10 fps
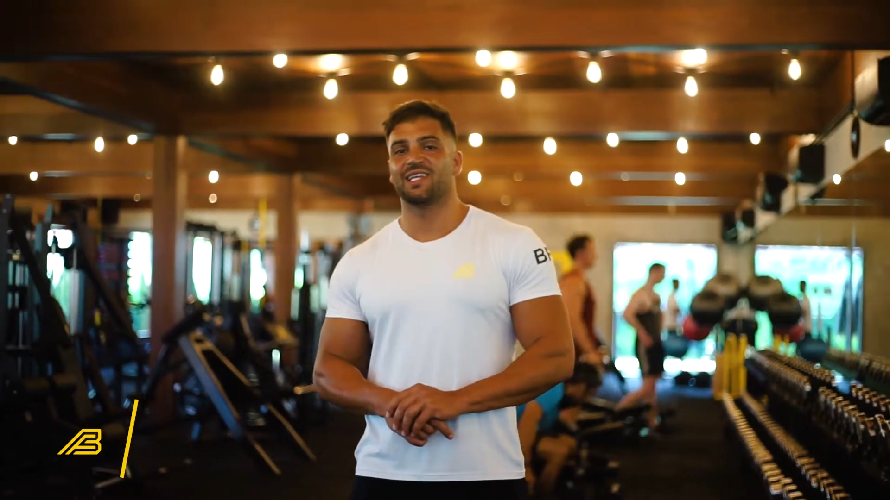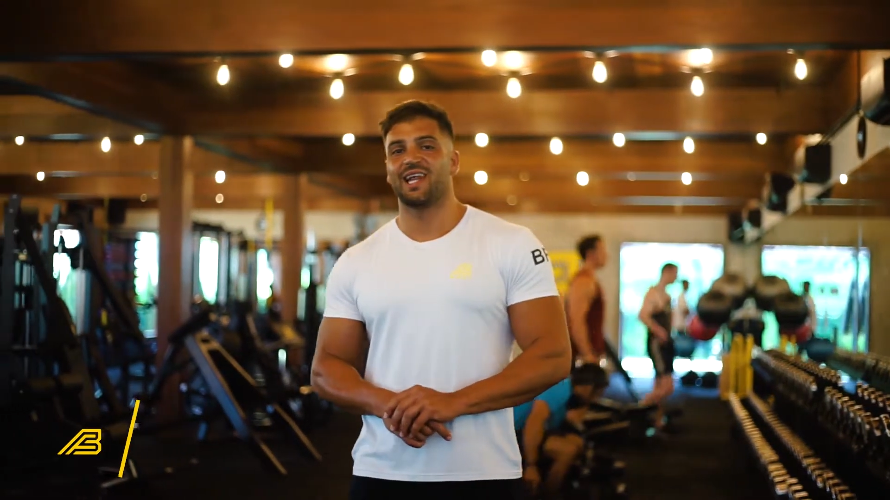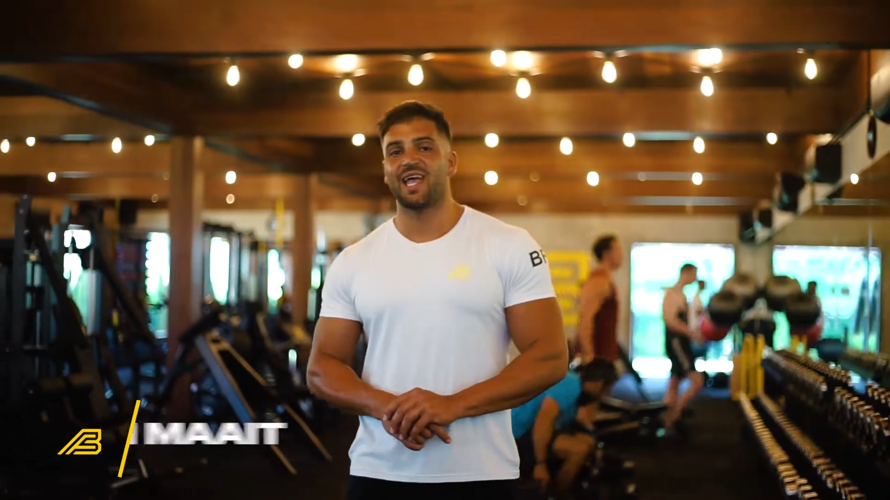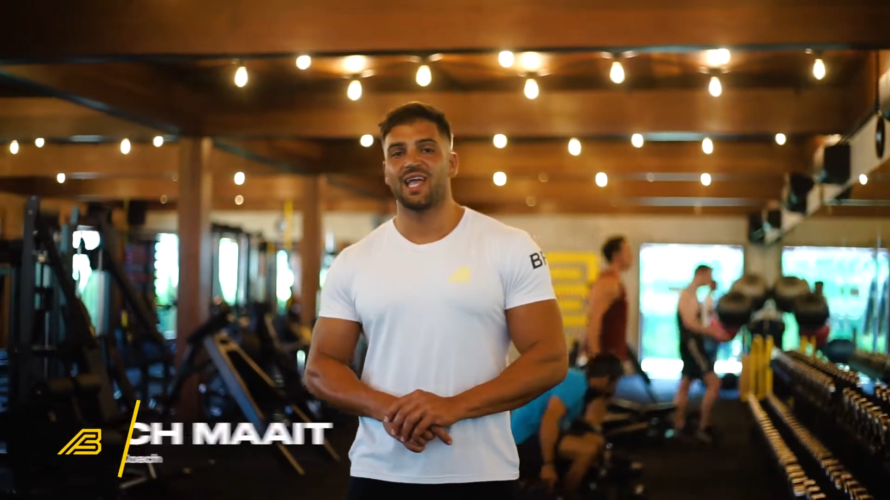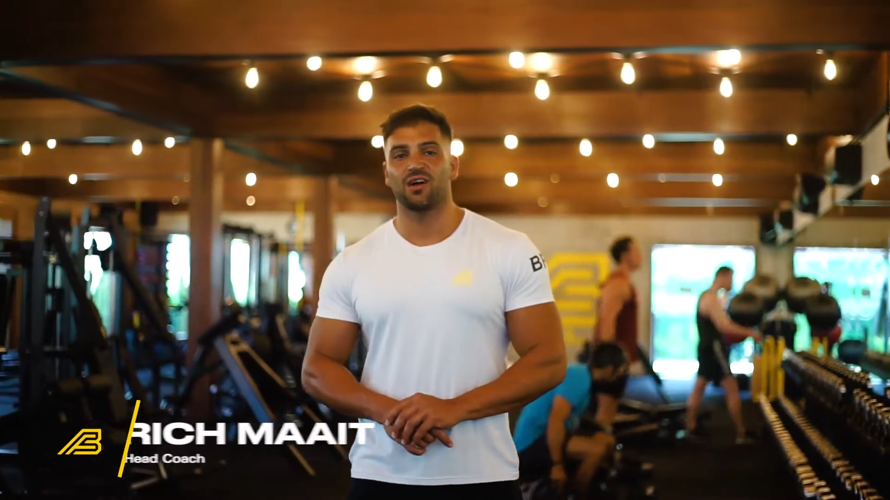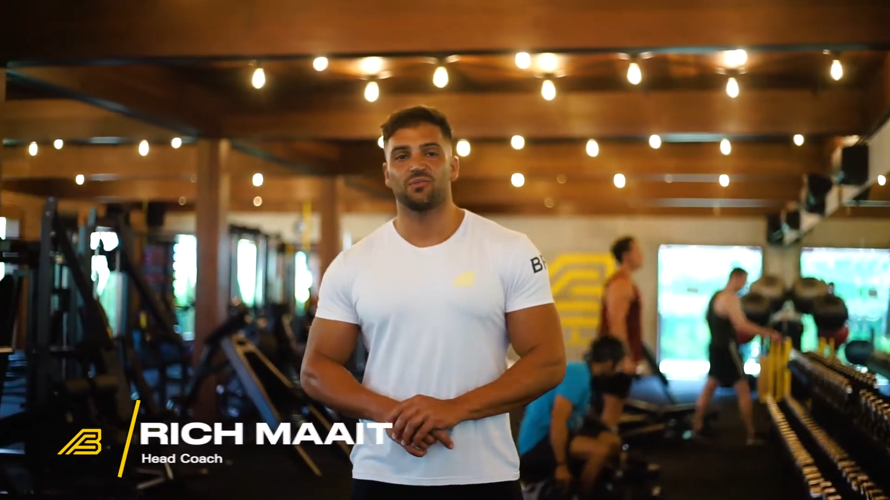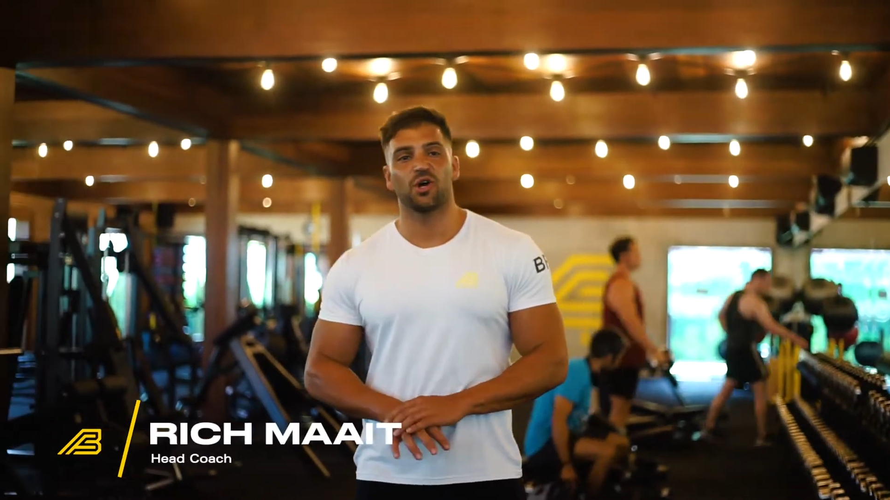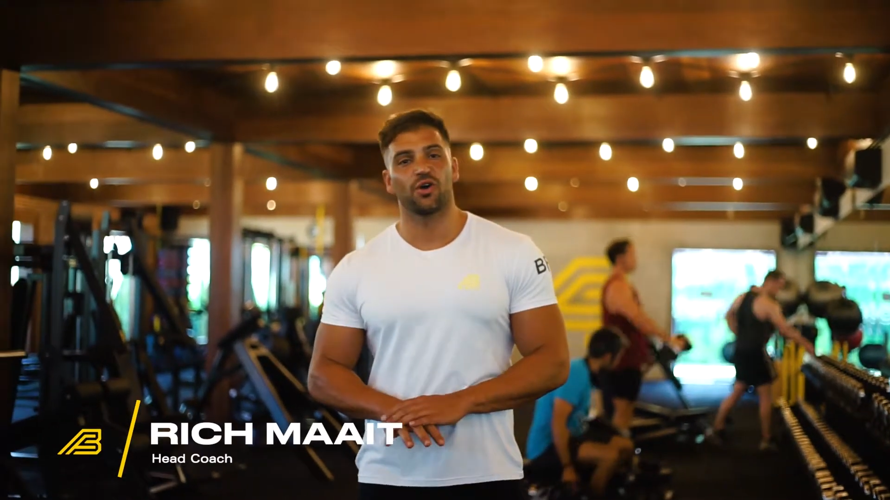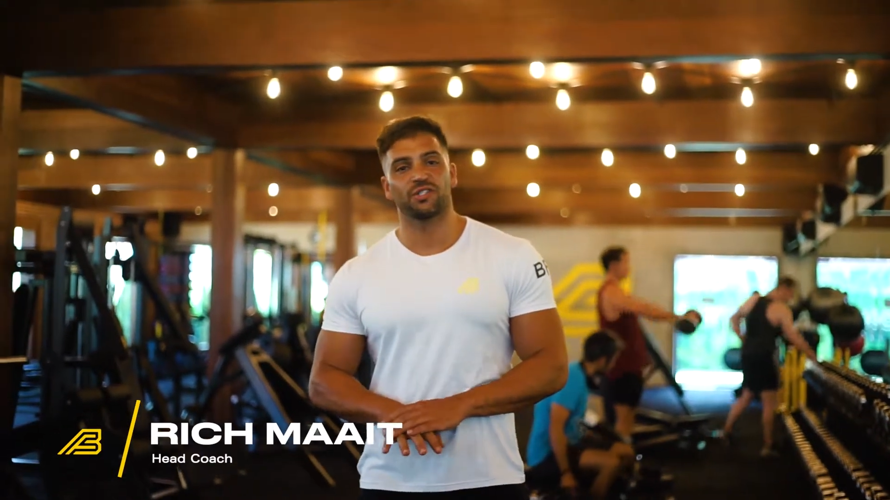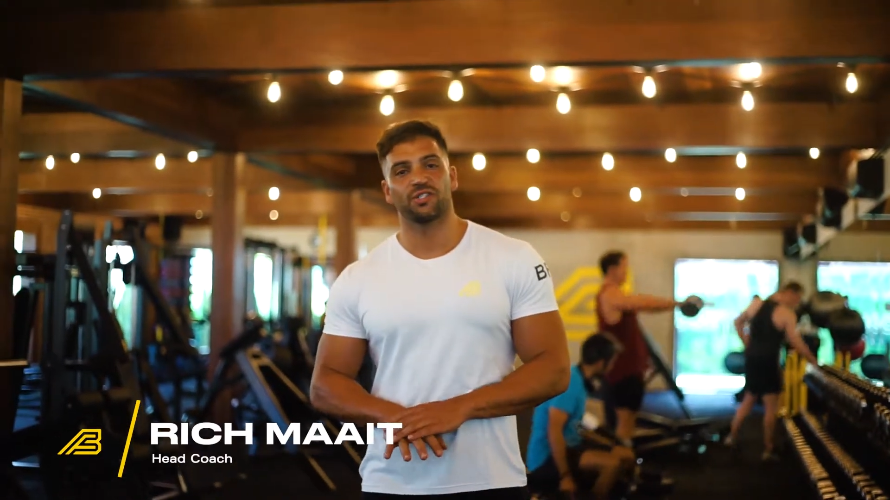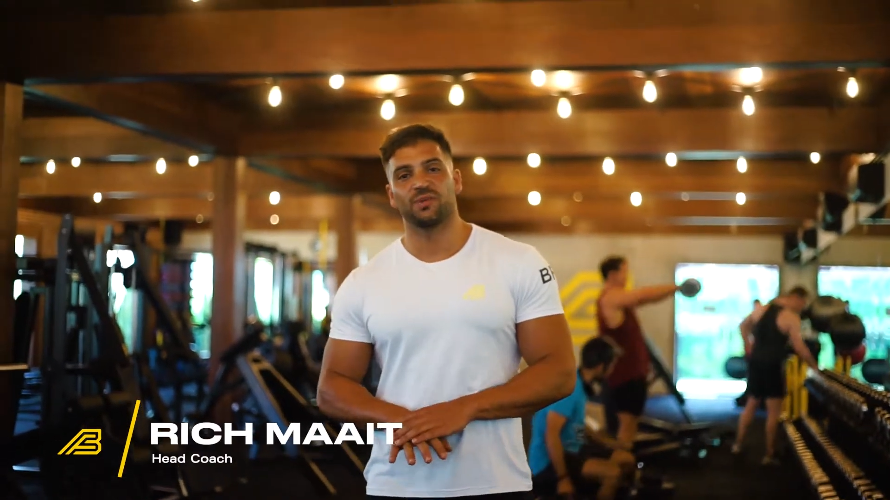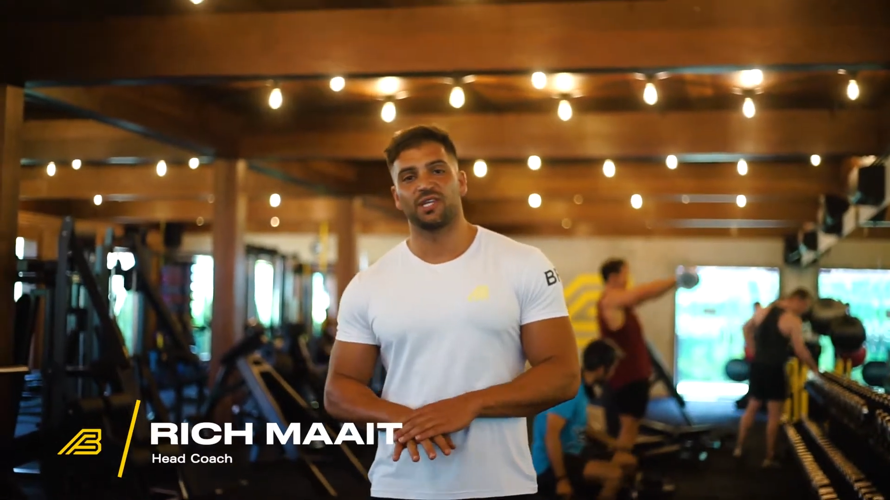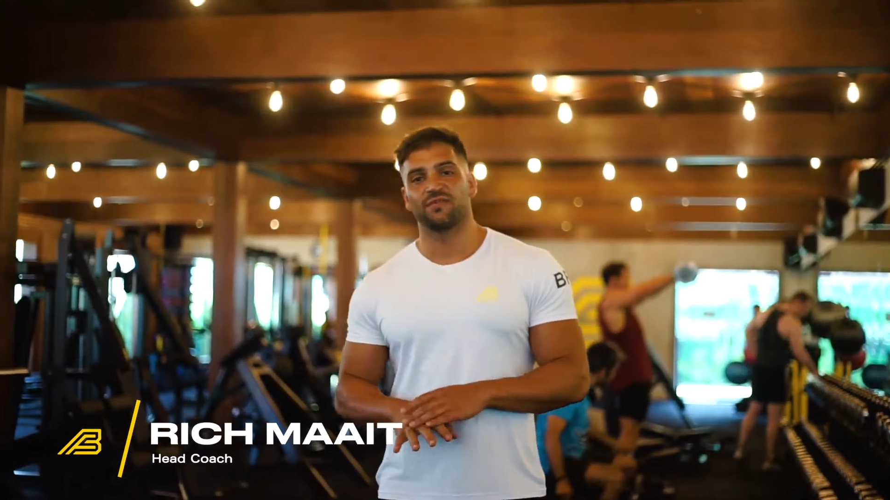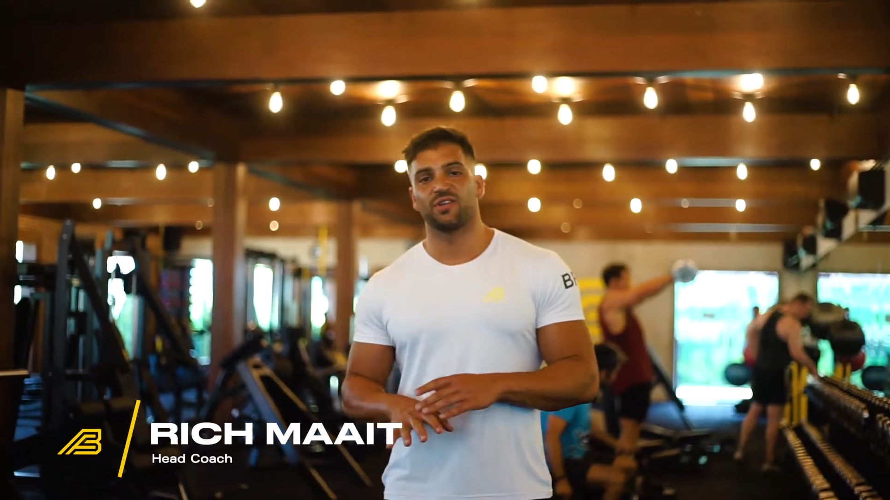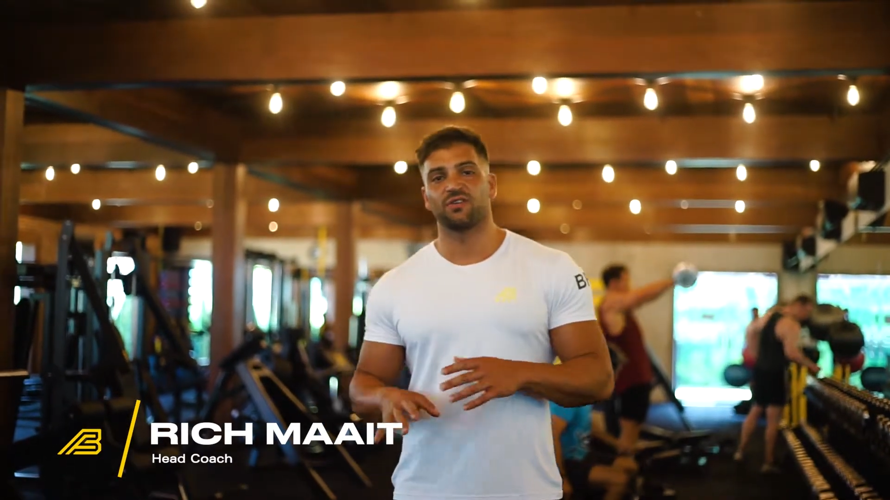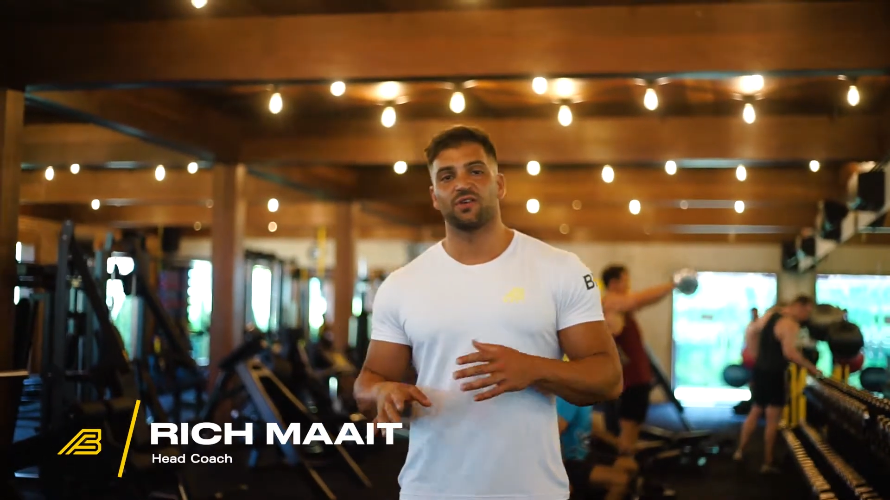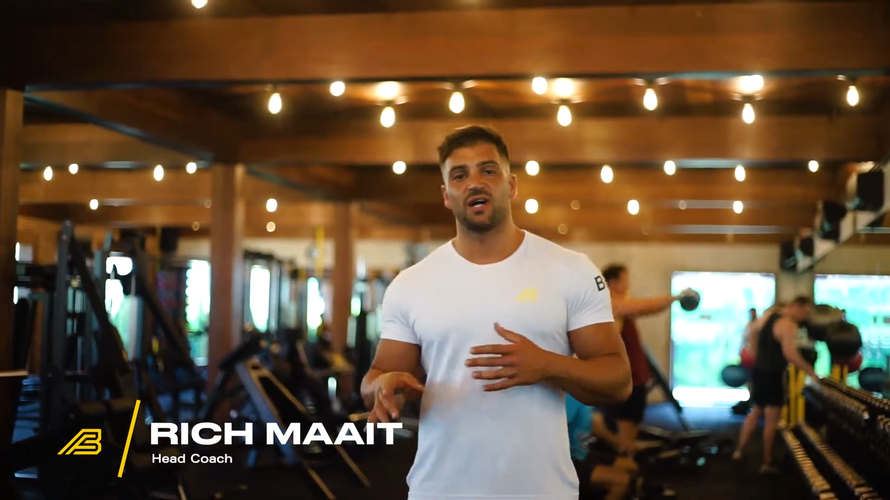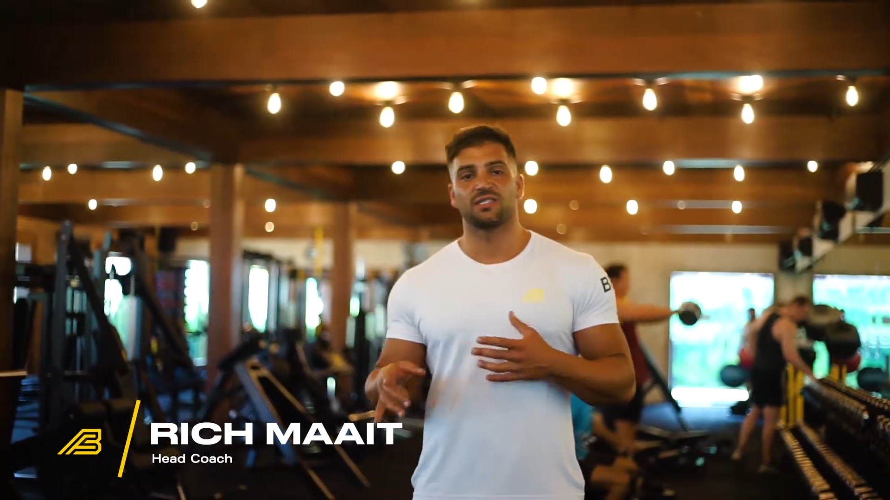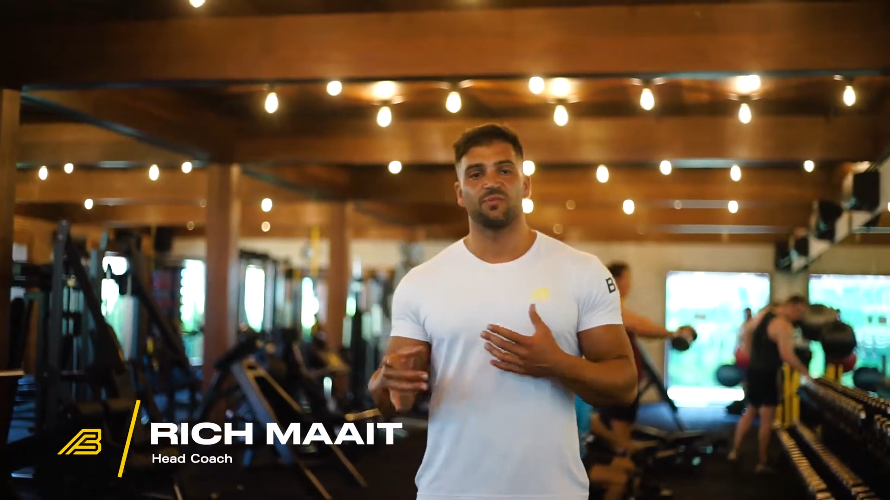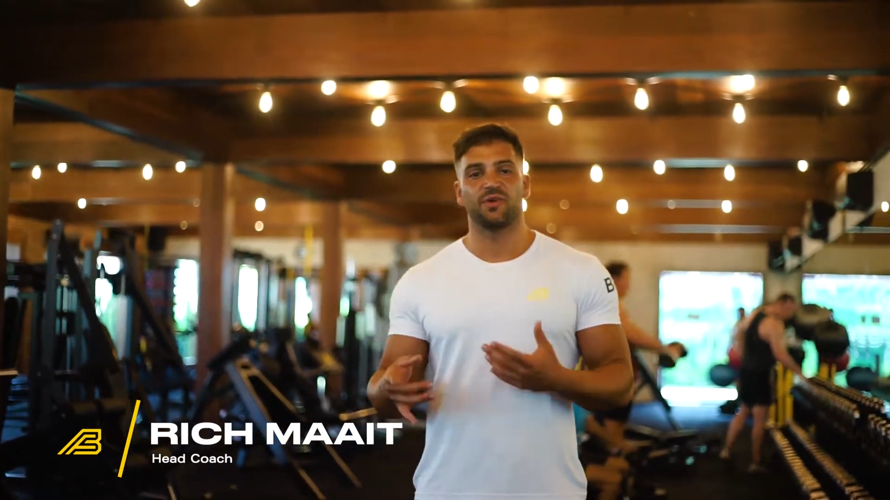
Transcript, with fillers: Today I'm going to be giving you guys